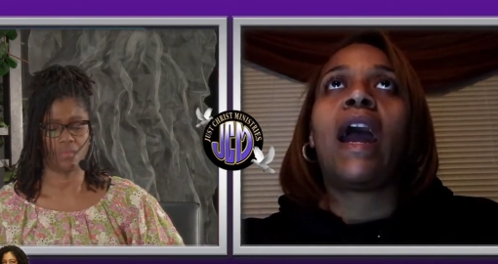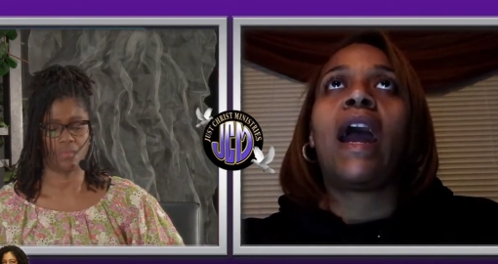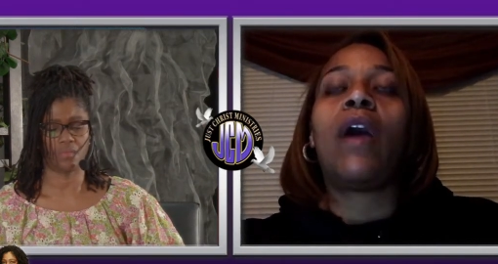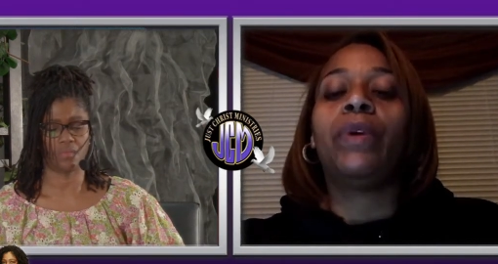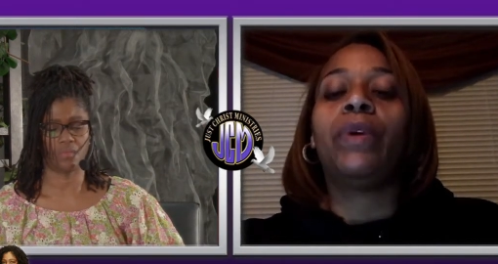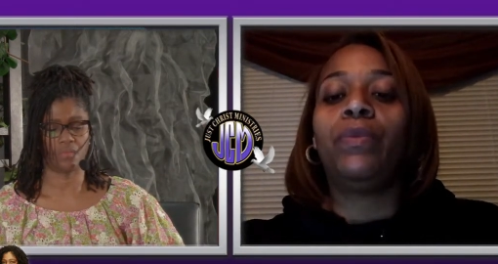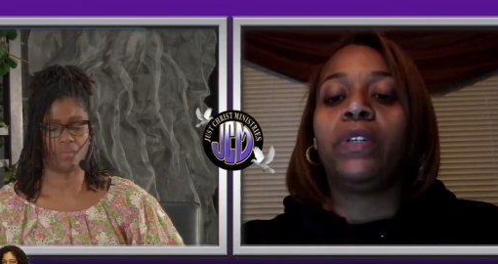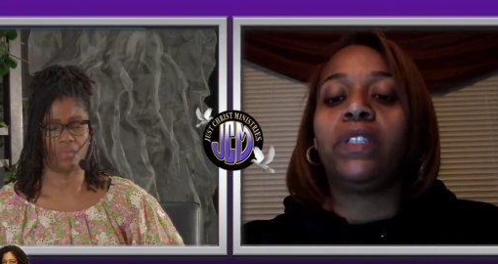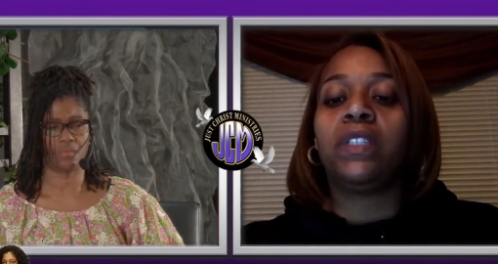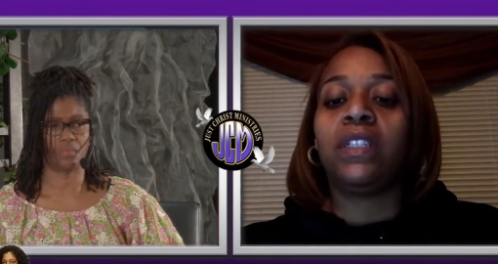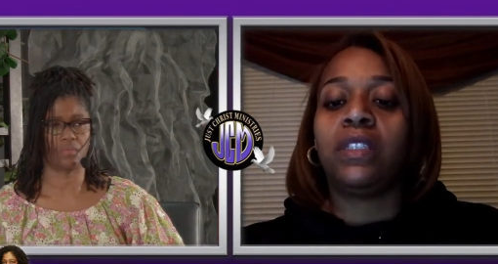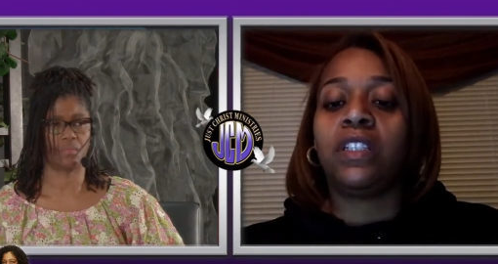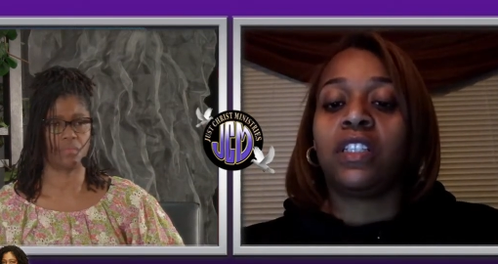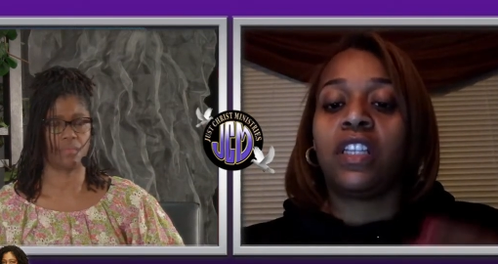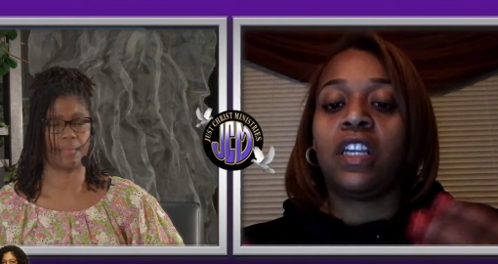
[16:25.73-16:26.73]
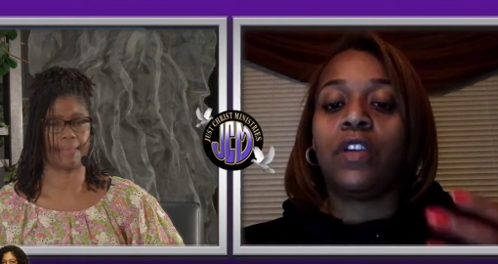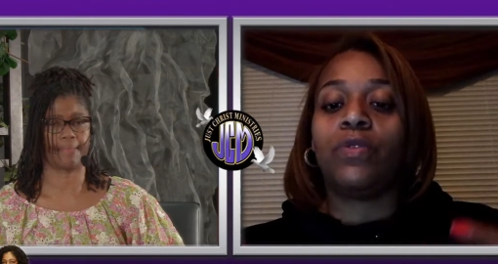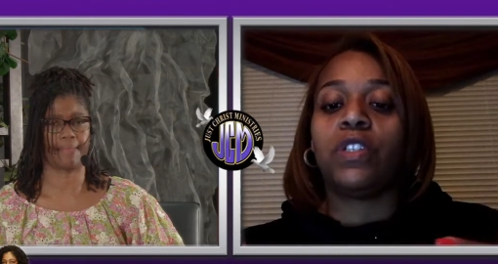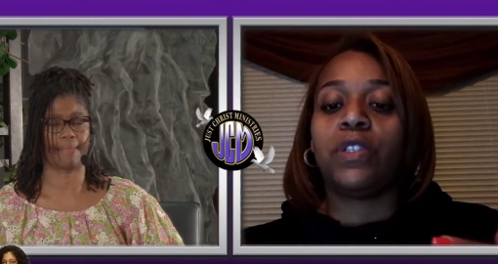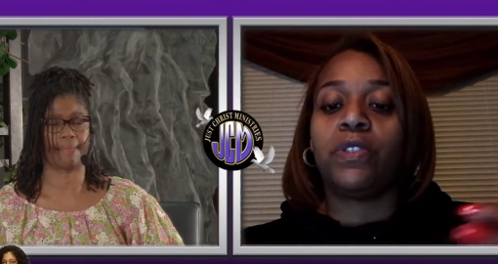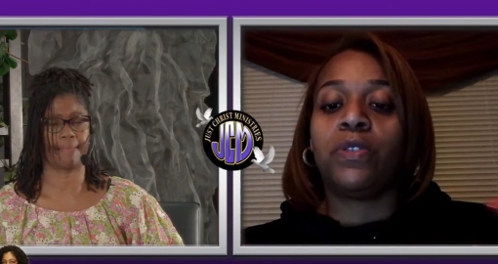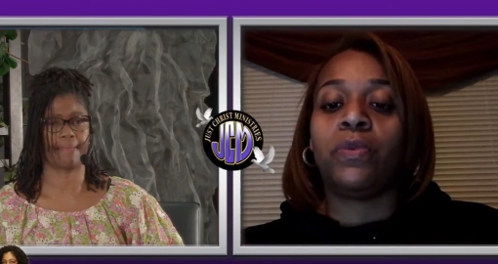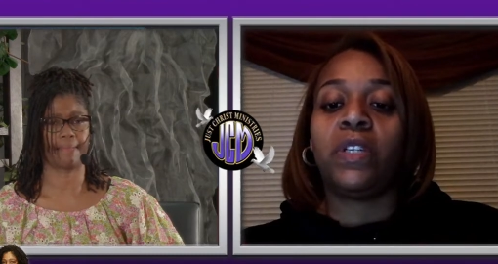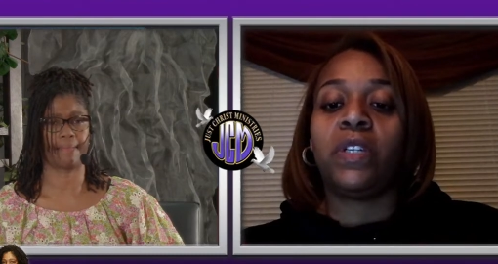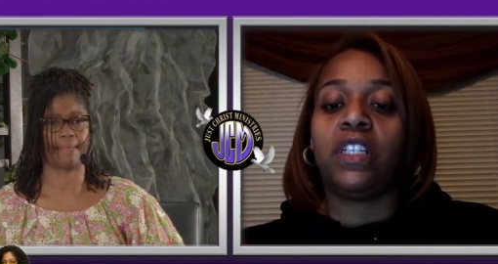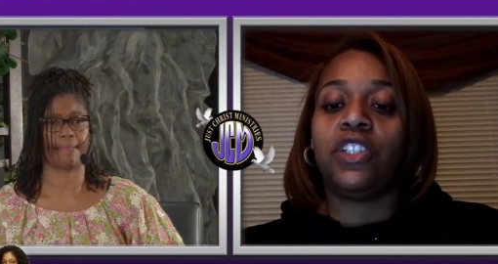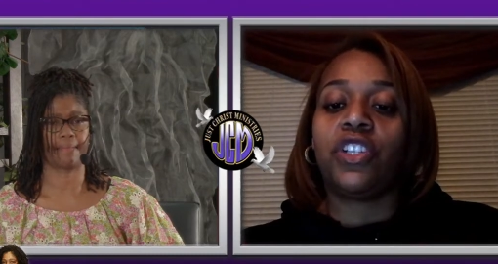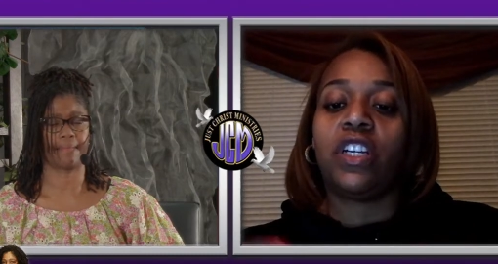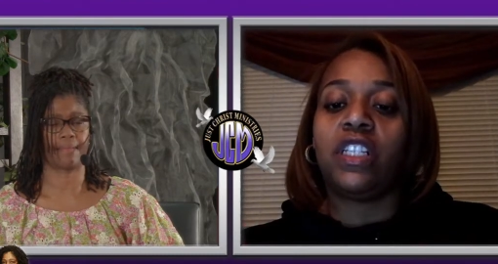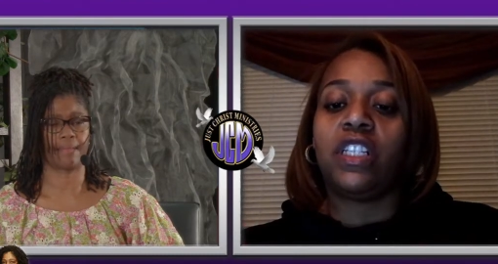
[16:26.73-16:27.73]
Speaker 1: how we would distinguish
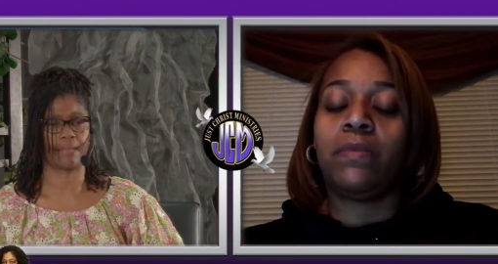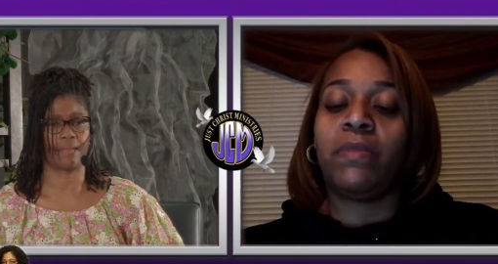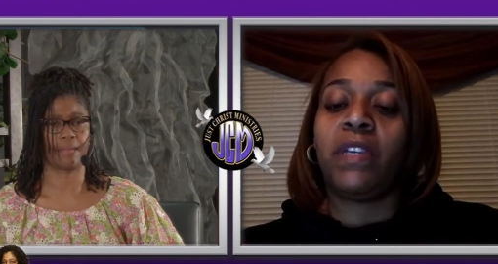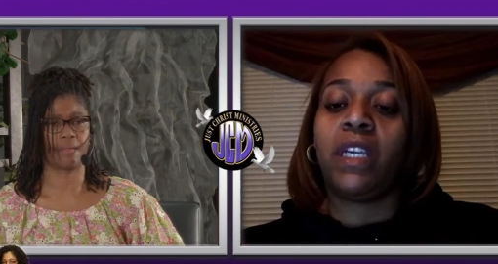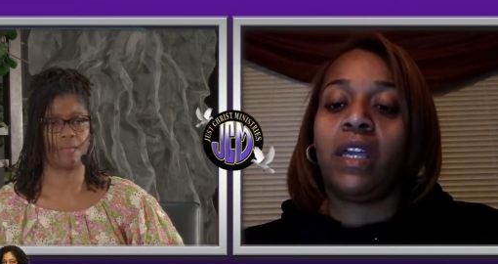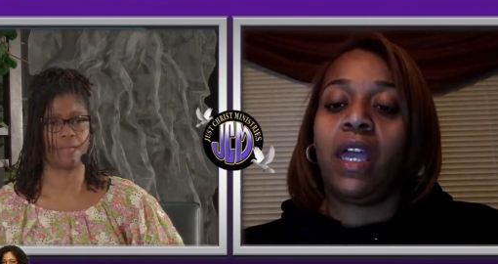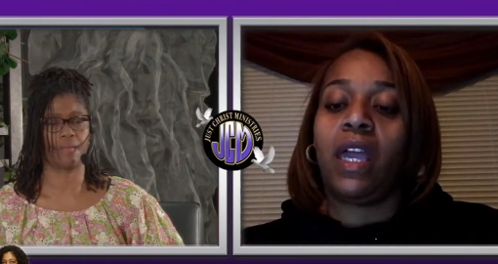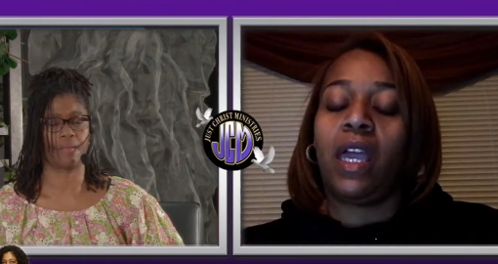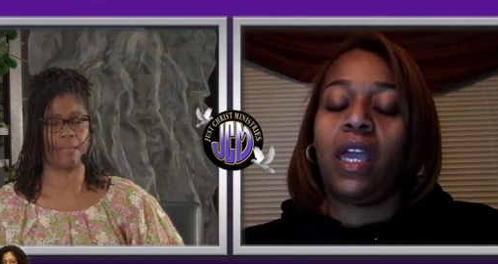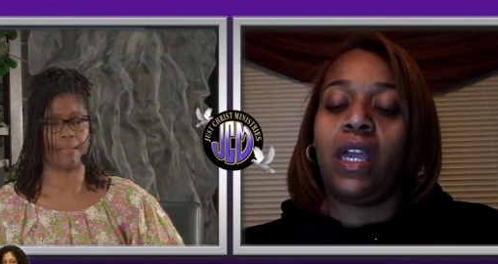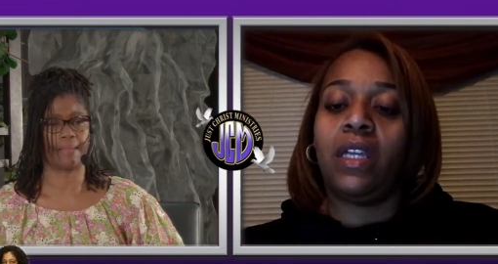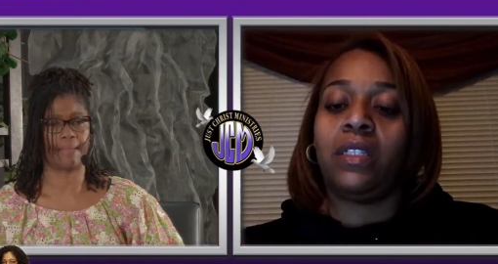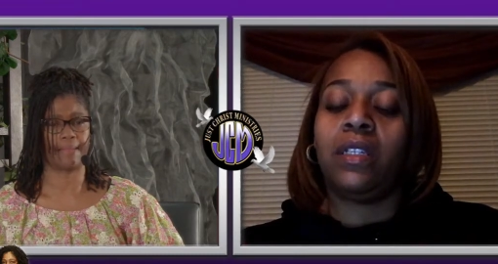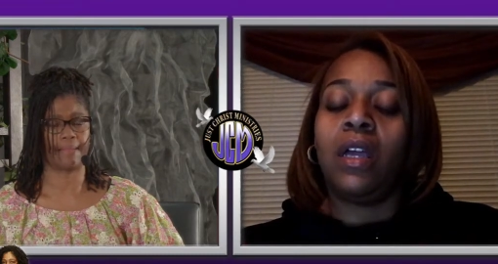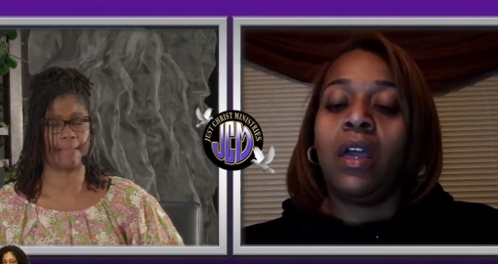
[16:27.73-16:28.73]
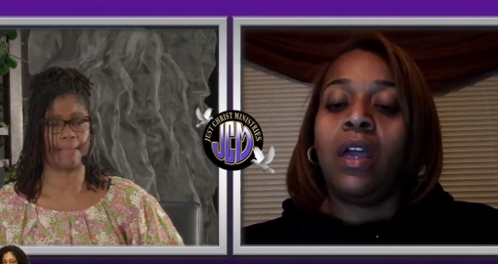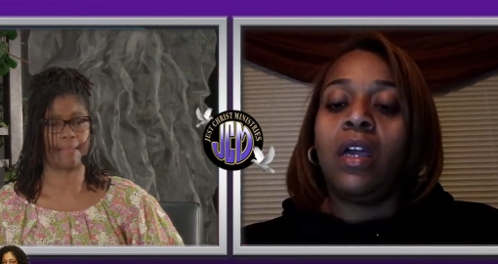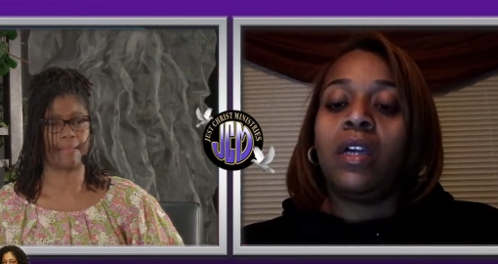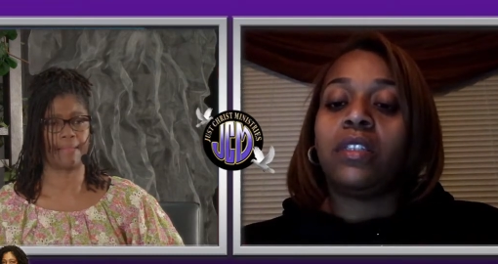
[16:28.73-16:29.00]
between adjustment and